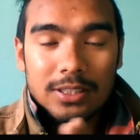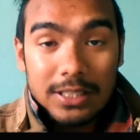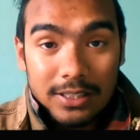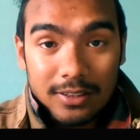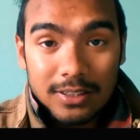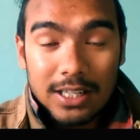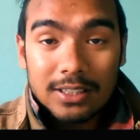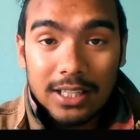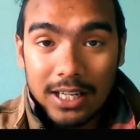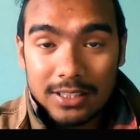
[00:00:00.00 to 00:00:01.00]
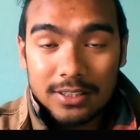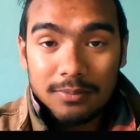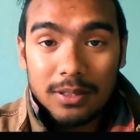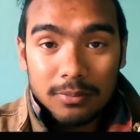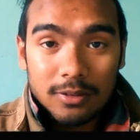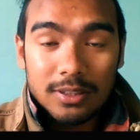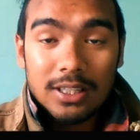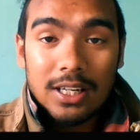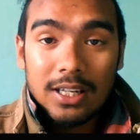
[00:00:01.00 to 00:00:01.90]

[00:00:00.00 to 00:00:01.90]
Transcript: clear that cache memory,